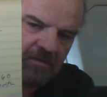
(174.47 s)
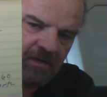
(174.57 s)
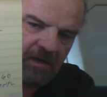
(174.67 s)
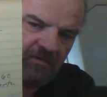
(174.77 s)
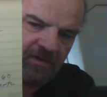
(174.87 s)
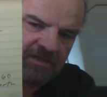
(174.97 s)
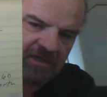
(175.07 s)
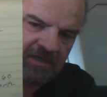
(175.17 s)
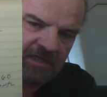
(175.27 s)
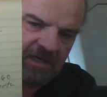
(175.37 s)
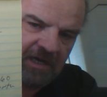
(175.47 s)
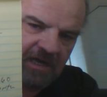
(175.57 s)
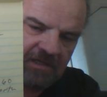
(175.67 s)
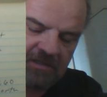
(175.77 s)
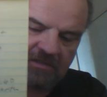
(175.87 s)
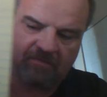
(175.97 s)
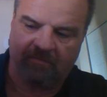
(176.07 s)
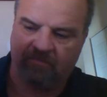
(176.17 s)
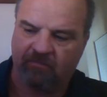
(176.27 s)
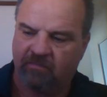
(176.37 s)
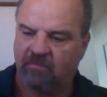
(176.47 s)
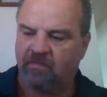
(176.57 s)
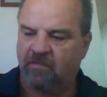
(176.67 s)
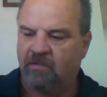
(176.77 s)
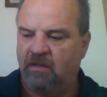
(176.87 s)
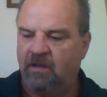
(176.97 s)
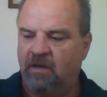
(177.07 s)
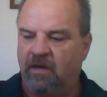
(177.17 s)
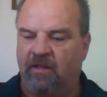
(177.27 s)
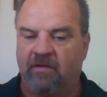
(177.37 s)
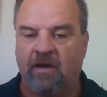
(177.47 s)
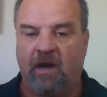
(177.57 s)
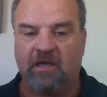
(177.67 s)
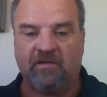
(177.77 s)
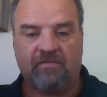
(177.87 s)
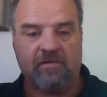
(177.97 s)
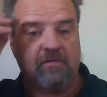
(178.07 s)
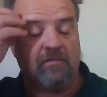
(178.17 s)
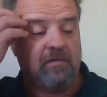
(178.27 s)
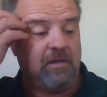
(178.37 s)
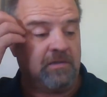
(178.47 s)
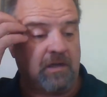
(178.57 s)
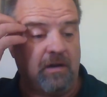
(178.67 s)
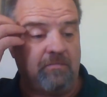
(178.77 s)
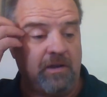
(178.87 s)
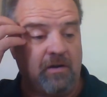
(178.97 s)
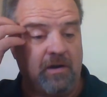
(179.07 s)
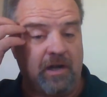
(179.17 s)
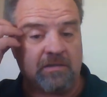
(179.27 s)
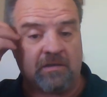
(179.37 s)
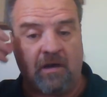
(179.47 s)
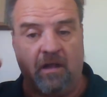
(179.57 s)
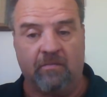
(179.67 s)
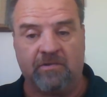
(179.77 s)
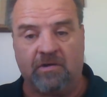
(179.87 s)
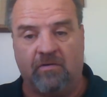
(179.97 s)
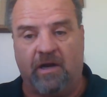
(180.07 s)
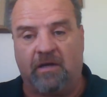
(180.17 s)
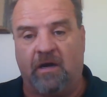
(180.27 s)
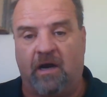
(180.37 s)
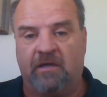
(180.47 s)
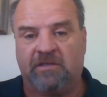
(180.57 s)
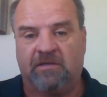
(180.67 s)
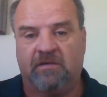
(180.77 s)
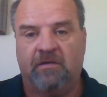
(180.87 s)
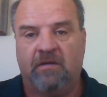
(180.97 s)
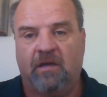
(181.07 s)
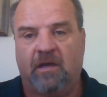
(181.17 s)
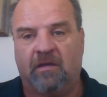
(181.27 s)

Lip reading: every 60 days. Now the cost is going to be your next column, so write cost, and